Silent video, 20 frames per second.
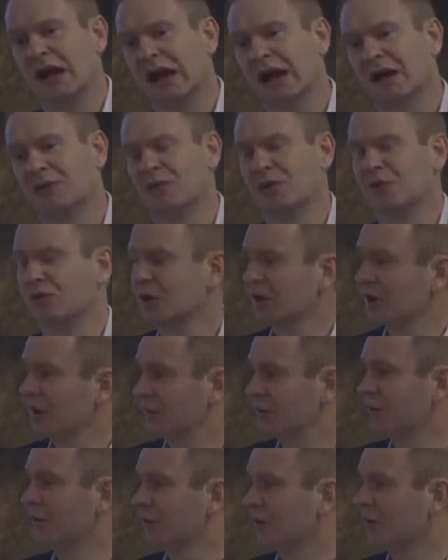And we
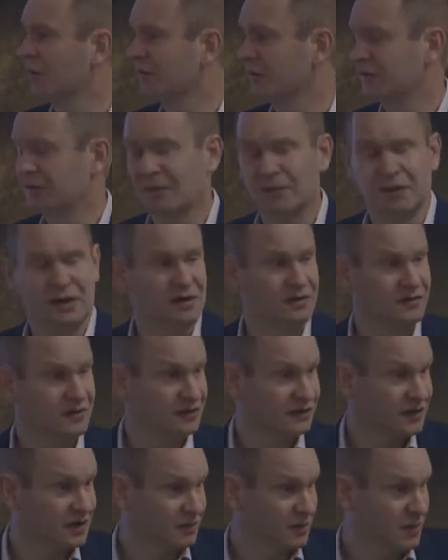realized we were onto something. And as I
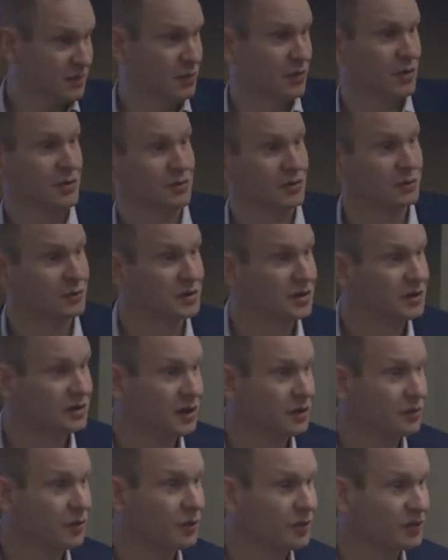said, my point was we didn't
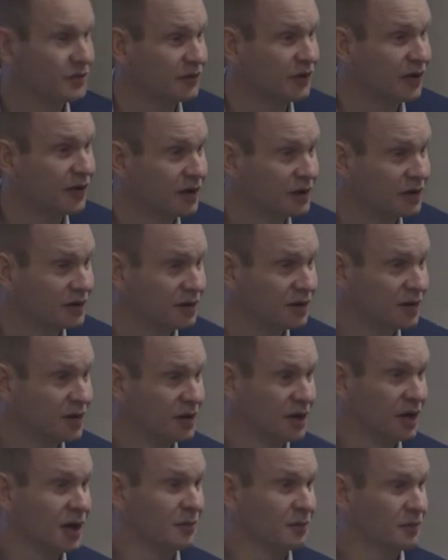know what we'd find.
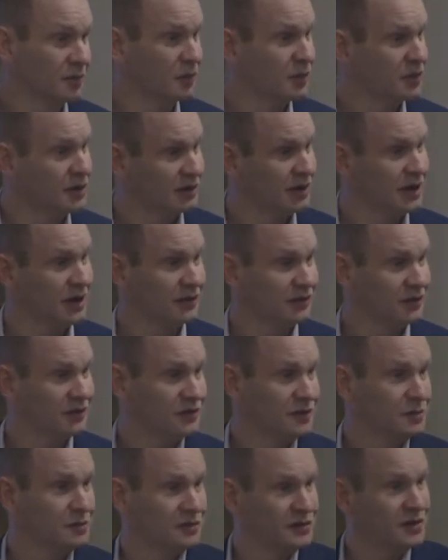But when you let a
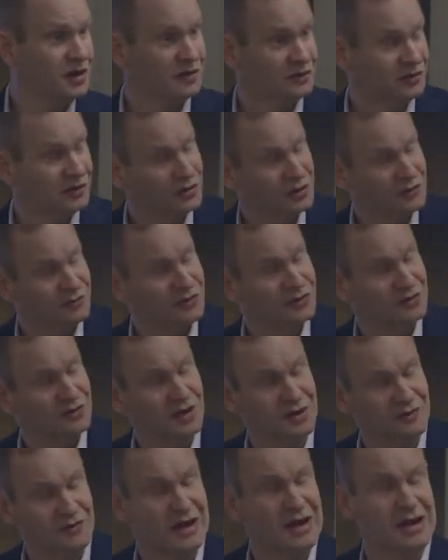system start to look for
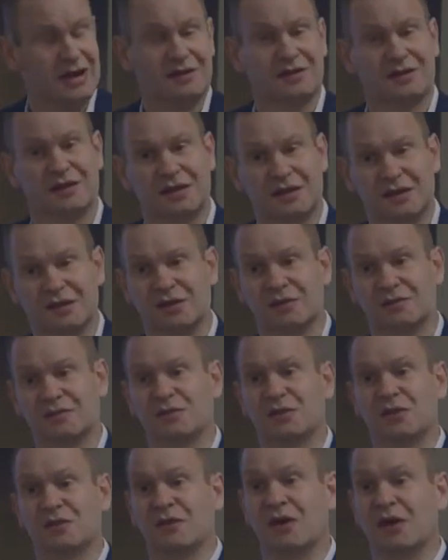stuff, actually,
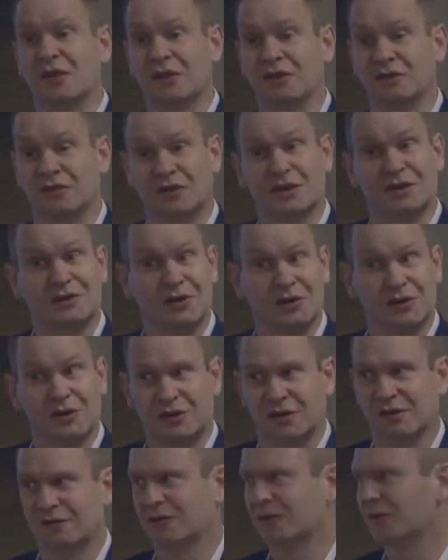you find things that you're not
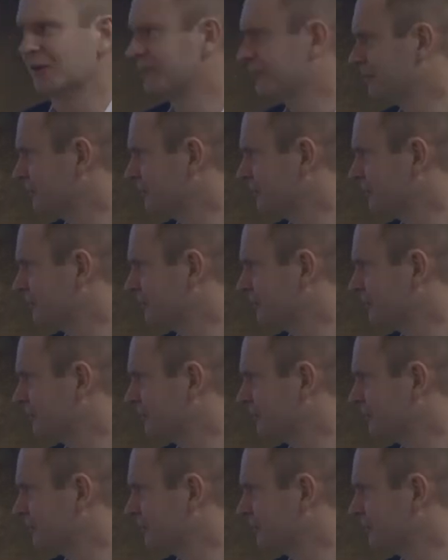looking for.